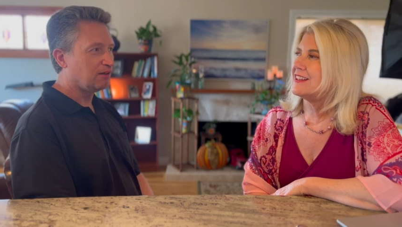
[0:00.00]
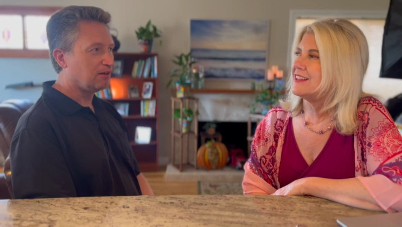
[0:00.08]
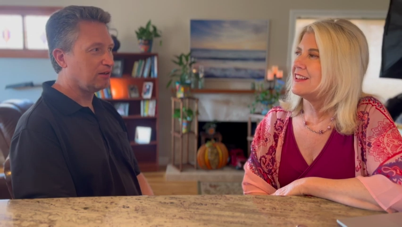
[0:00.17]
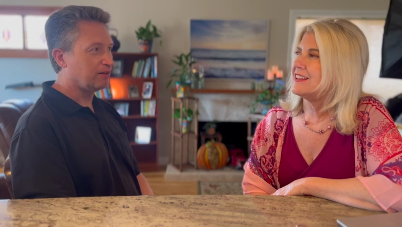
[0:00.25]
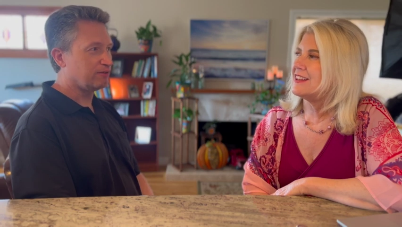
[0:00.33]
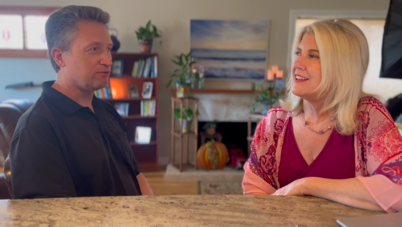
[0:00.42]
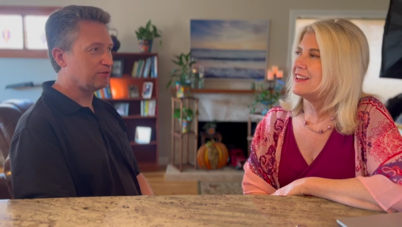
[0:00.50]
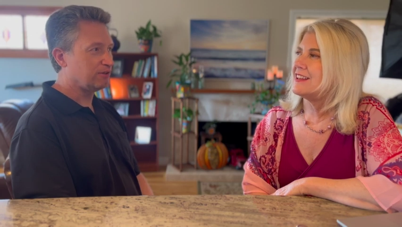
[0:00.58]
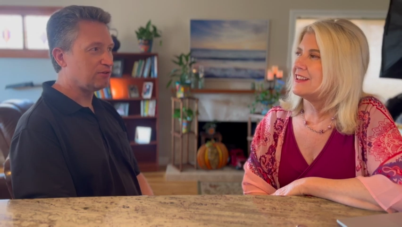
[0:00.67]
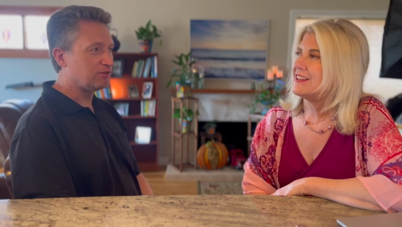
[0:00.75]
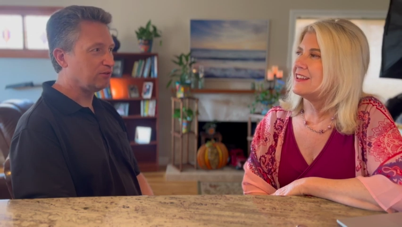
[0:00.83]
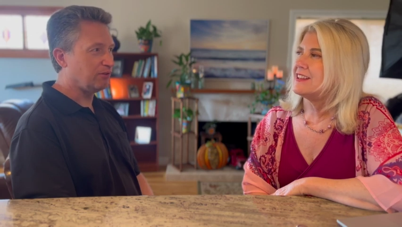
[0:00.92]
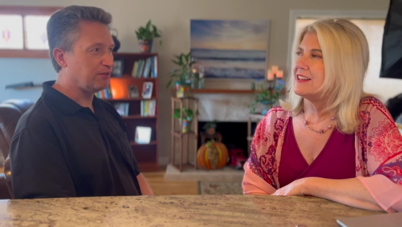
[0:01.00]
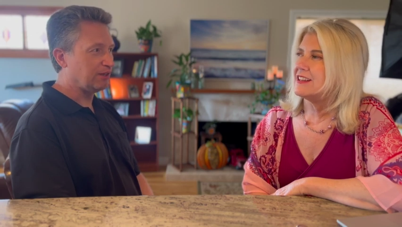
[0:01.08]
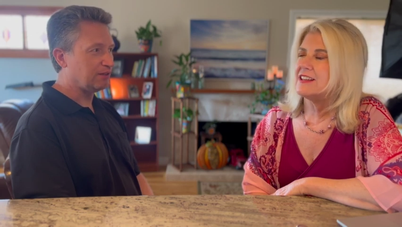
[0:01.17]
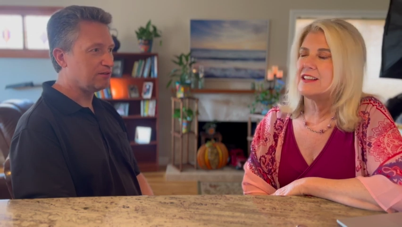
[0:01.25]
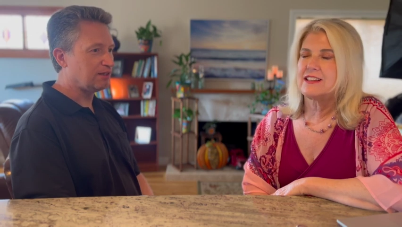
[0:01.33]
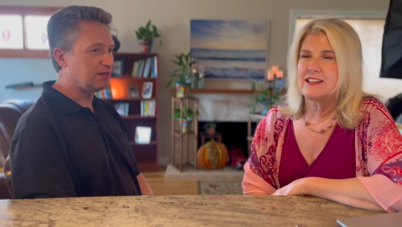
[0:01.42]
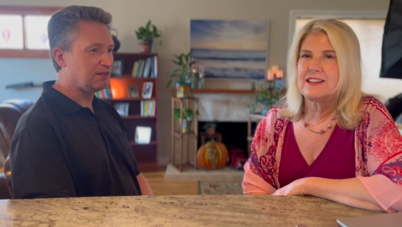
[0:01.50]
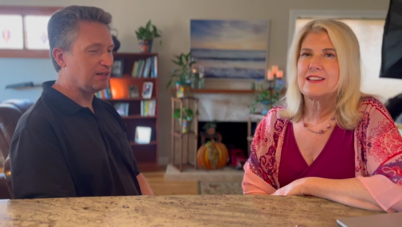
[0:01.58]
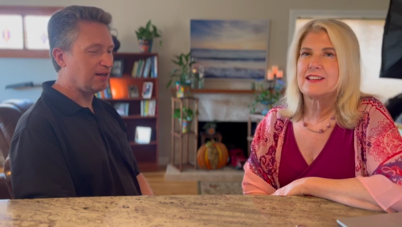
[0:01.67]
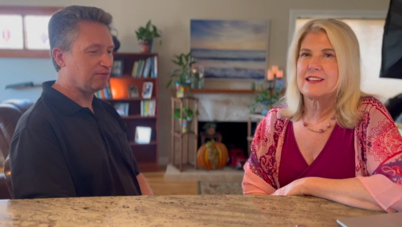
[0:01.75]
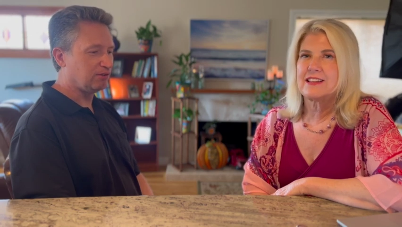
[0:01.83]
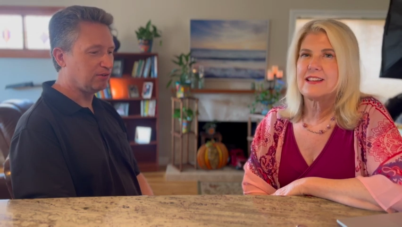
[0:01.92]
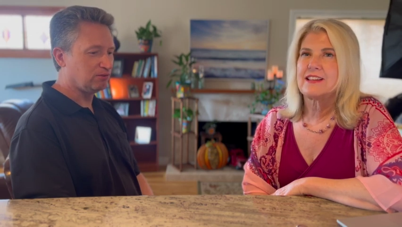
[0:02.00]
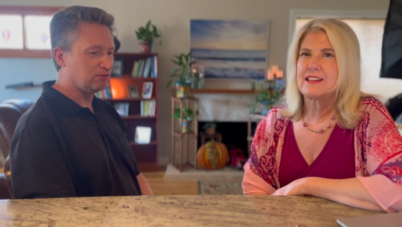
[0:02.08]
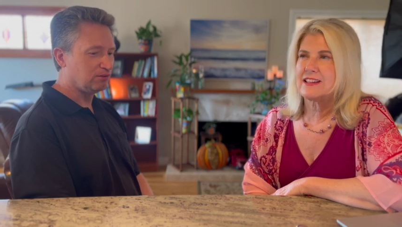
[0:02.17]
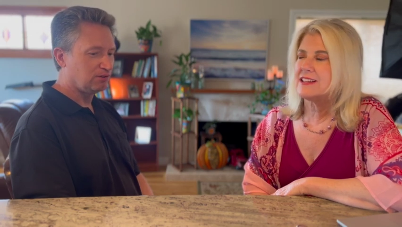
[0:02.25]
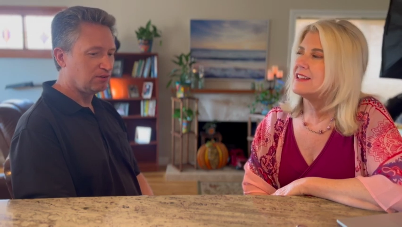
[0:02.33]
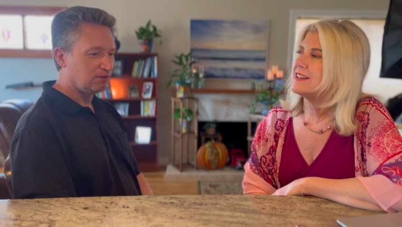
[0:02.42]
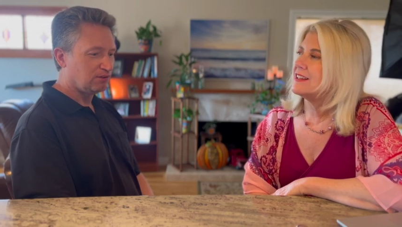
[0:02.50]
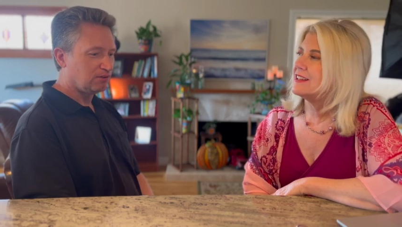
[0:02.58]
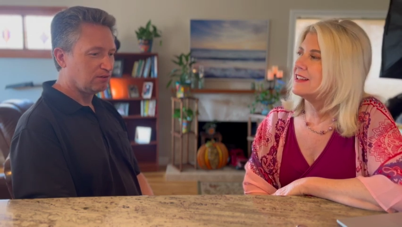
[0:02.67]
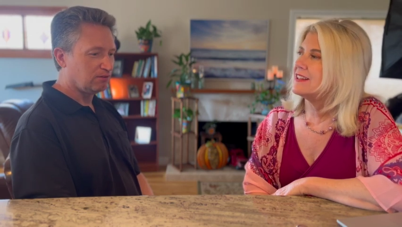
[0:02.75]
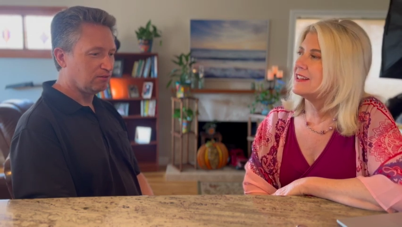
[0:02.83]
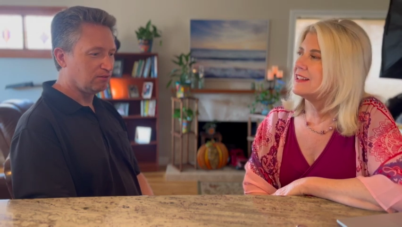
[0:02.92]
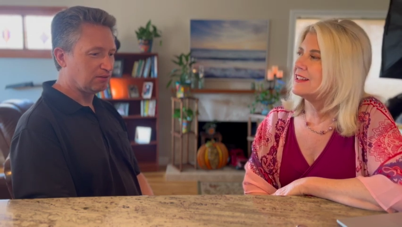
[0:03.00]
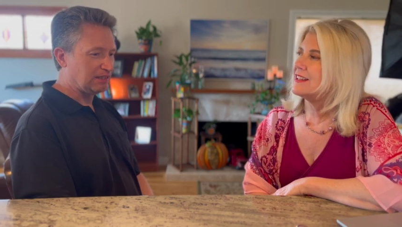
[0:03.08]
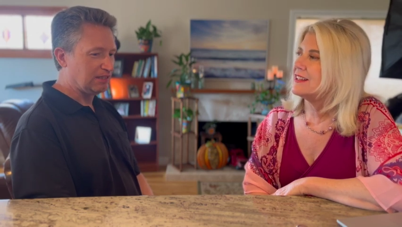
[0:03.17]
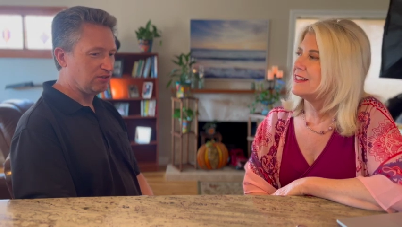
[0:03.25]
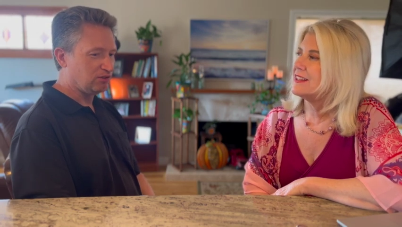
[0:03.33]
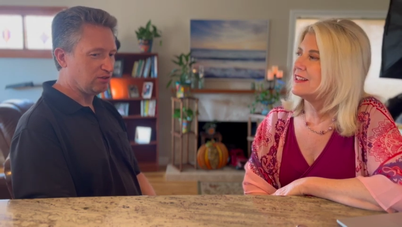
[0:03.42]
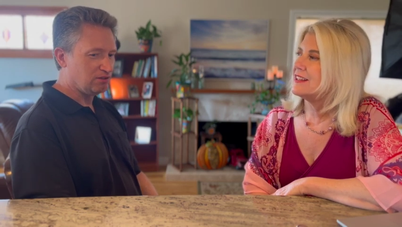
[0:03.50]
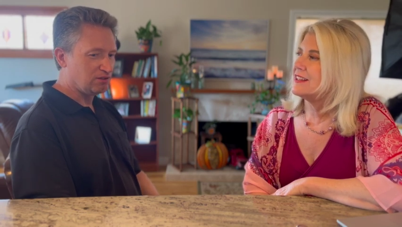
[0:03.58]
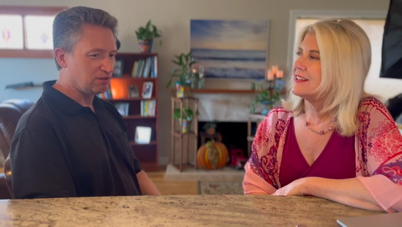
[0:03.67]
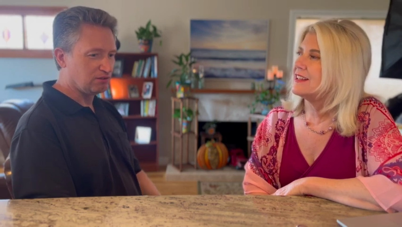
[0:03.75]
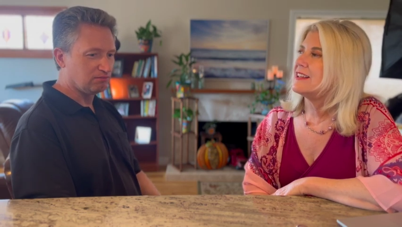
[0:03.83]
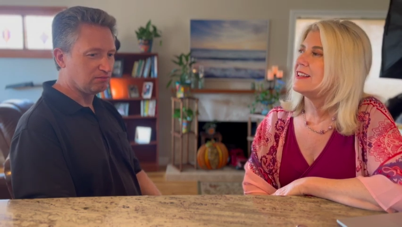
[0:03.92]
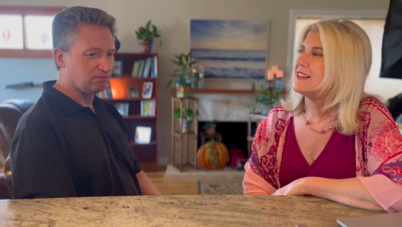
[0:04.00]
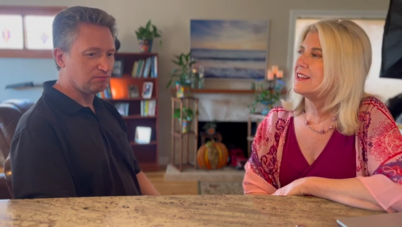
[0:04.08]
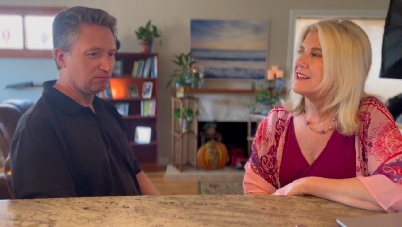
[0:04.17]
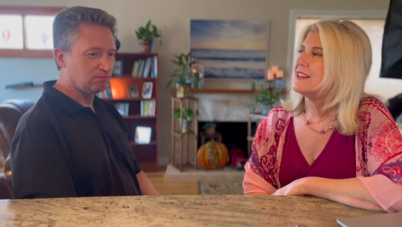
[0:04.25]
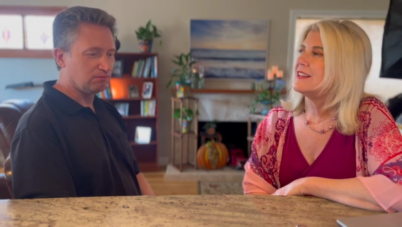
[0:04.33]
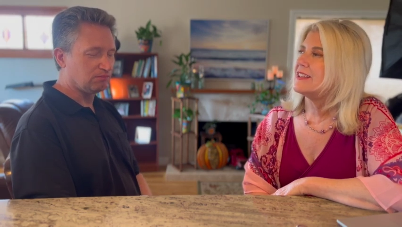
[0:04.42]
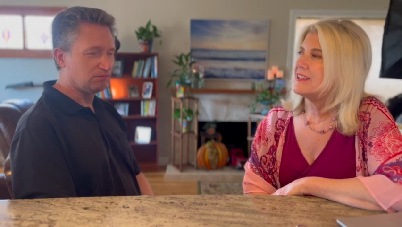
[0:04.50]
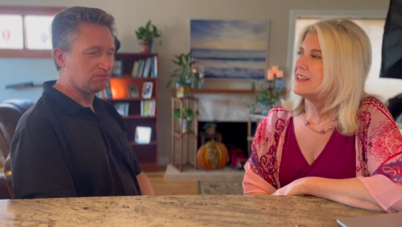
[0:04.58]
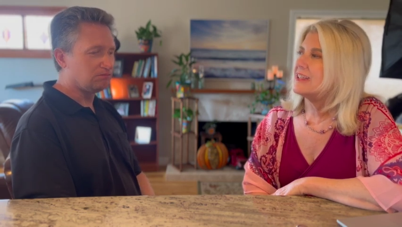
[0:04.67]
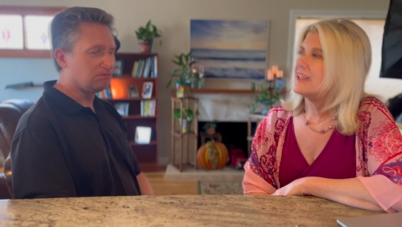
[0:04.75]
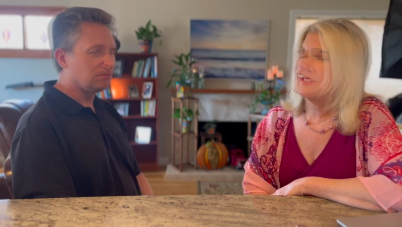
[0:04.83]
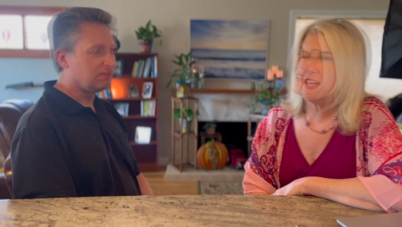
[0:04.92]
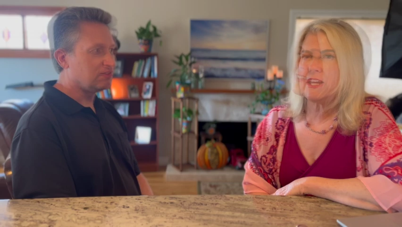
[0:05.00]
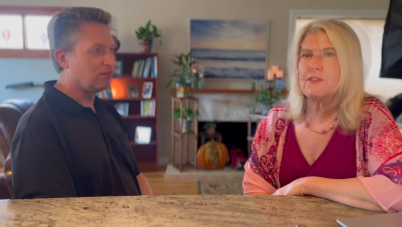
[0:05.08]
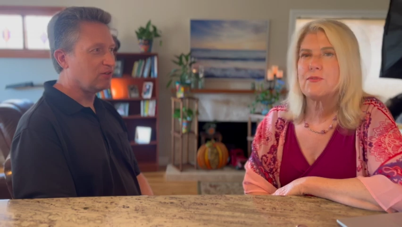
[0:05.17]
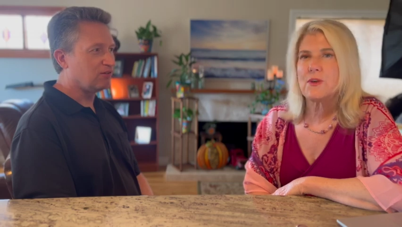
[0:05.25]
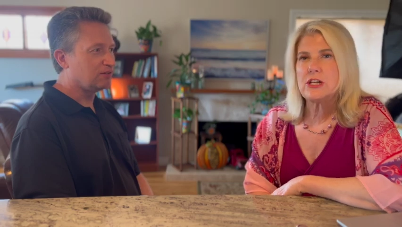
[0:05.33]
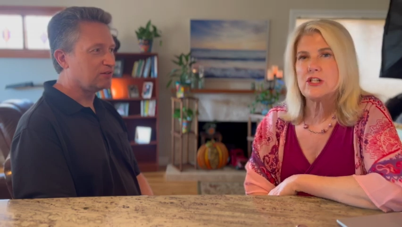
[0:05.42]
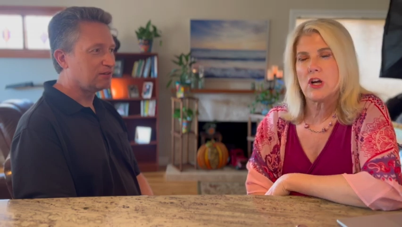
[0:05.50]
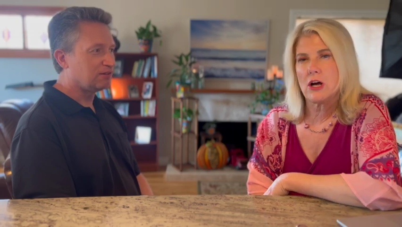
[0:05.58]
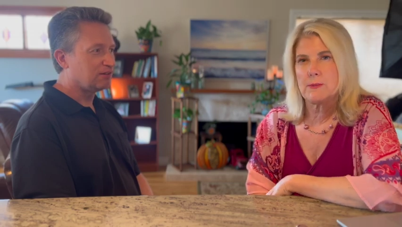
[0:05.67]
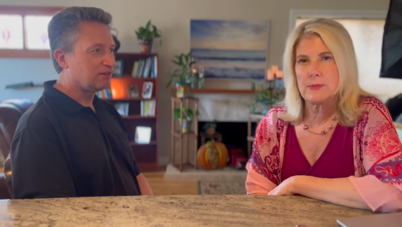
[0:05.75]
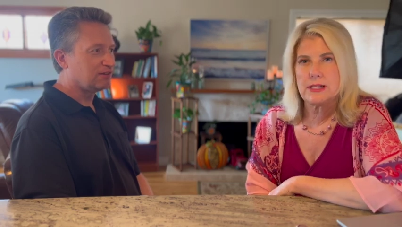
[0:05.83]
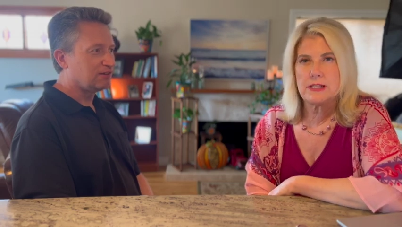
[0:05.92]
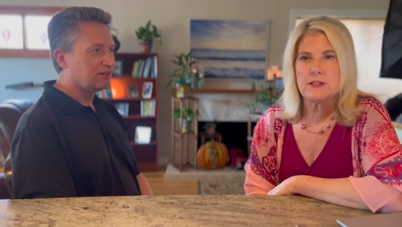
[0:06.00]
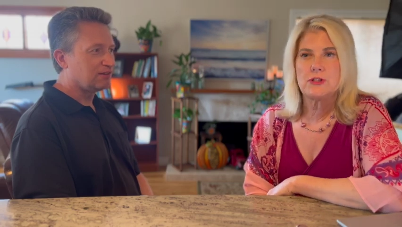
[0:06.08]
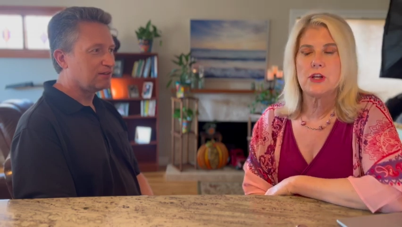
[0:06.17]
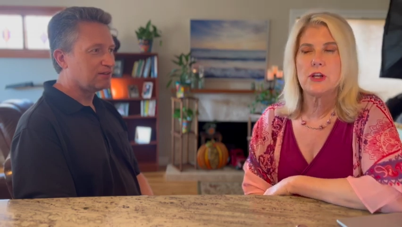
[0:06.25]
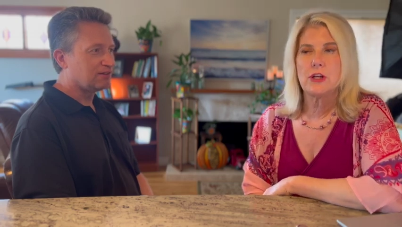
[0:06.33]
Speaker 1: a lot of traditional things. They did have little quiches and
Speaker 2: they had a oh. fresh omelet, so you